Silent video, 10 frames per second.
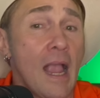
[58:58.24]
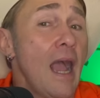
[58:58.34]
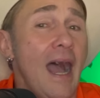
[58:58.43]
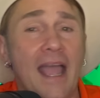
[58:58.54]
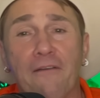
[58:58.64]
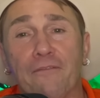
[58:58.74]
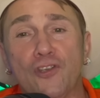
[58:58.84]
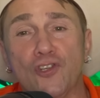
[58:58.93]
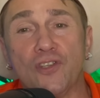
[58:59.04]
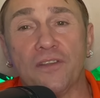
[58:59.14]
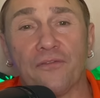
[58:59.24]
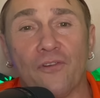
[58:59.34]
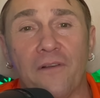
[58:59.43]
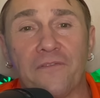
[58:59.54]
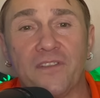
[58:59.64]
I have visions of
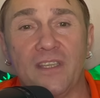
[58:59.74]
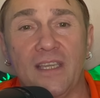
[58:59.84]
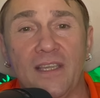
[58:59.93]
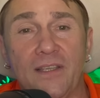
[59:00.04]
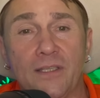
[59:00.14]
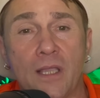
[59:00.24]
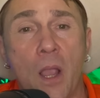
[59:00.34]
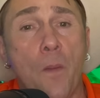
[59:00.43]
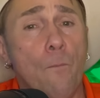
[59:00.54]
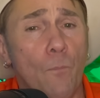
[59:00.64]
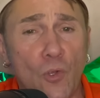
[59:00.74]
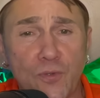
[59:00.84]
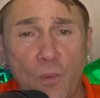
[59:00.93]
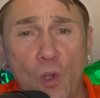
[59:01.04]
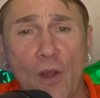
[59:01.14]
rough seas,
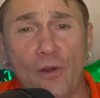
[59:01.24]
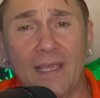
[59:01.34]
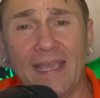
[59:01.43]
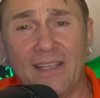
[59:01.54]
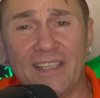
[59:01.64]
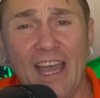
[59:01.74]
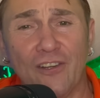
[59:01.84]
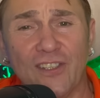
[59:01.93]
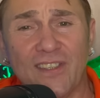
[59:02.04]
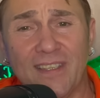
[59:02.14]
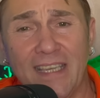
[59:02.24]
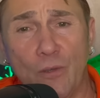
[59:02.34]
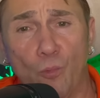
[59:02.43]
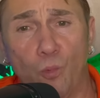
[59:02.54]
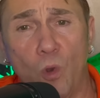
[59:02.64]
multiple hurricanes out at sea
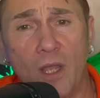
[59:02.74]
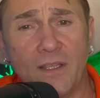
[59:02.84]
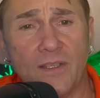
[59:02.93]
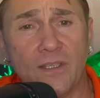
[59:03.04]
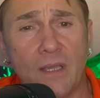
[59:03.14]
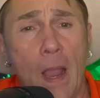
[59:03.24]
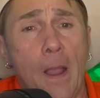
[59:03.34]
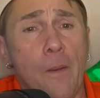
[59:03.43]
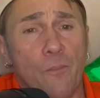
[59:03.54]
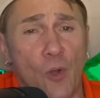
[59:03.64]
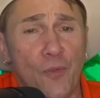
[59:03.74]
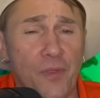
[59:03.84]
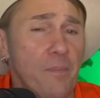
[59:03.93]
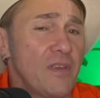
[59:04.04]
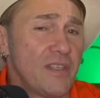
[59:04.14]
at once, both
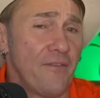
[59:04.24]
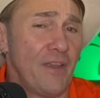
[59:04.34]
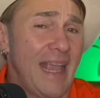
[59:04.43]
the Pacific